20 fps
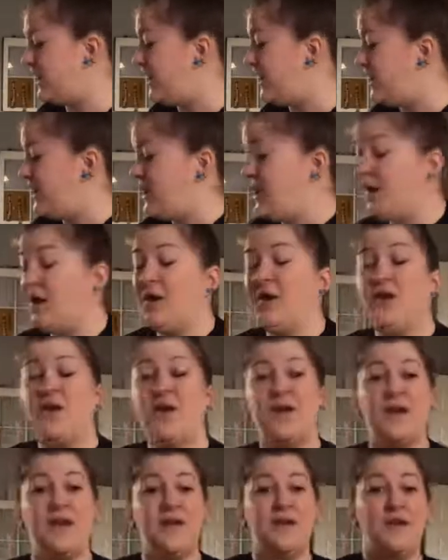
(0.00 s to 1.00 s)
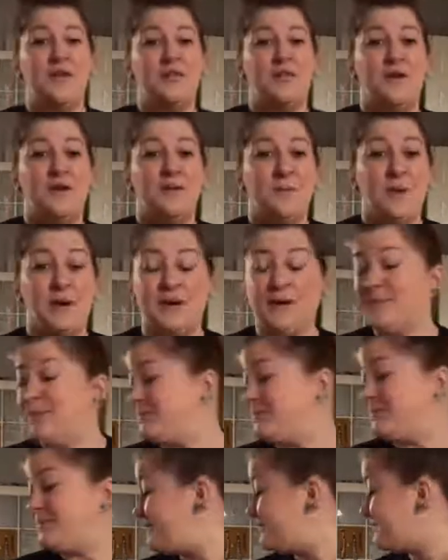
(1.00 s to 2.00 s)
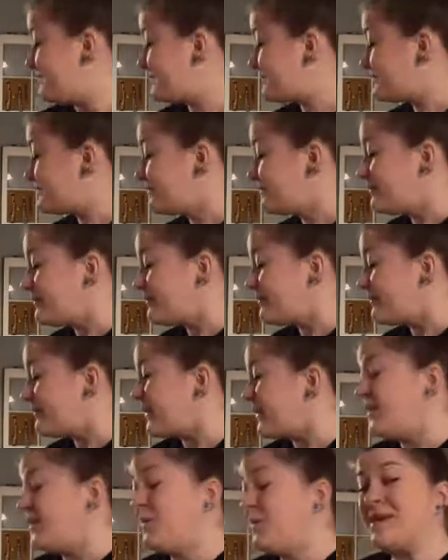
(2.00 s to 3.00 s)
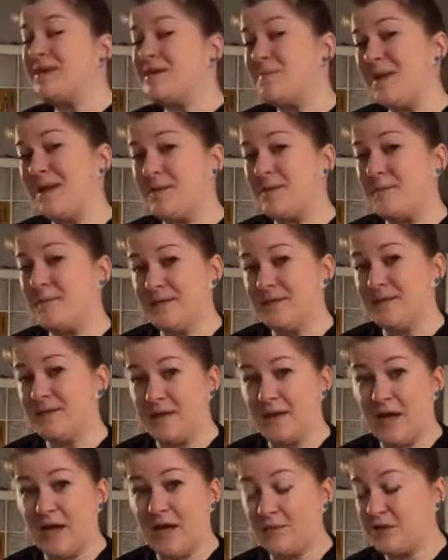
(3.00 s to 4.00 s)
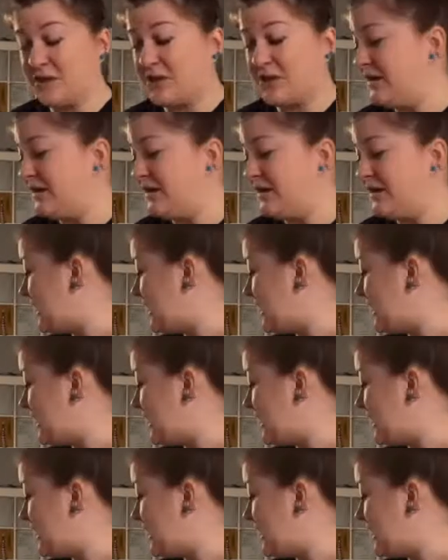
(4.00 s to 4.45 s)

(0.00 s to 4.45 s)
Okay, now the fun part. We get to make a mess on the counter.